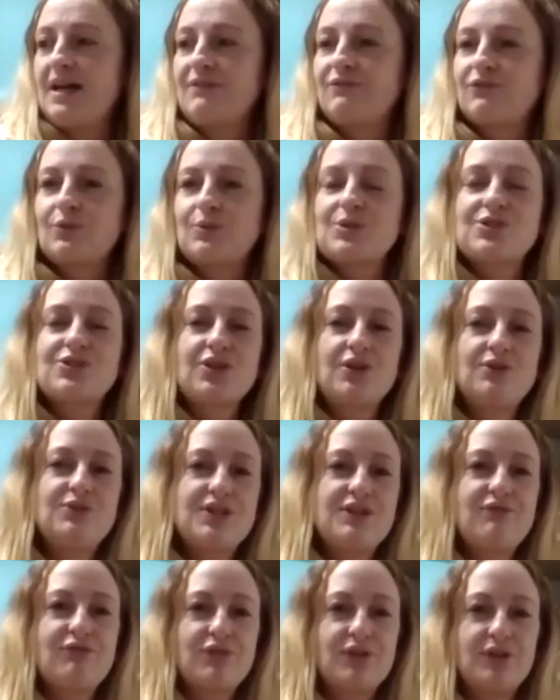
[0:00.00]
Everyone's so
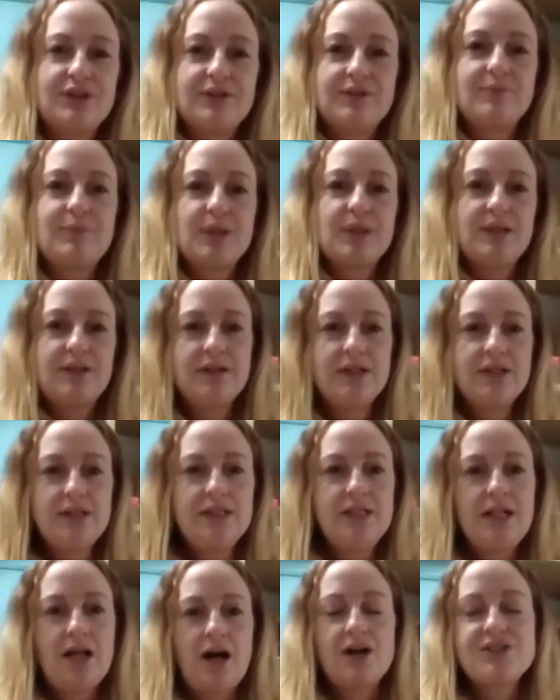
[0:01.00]
different, but
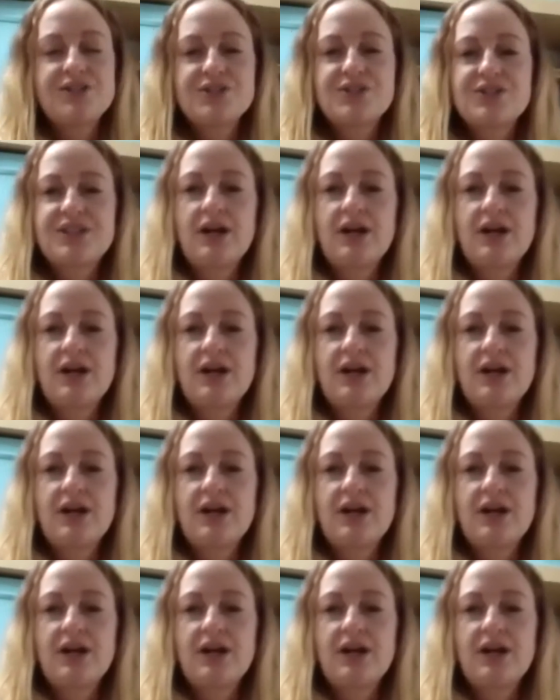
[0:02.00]
I do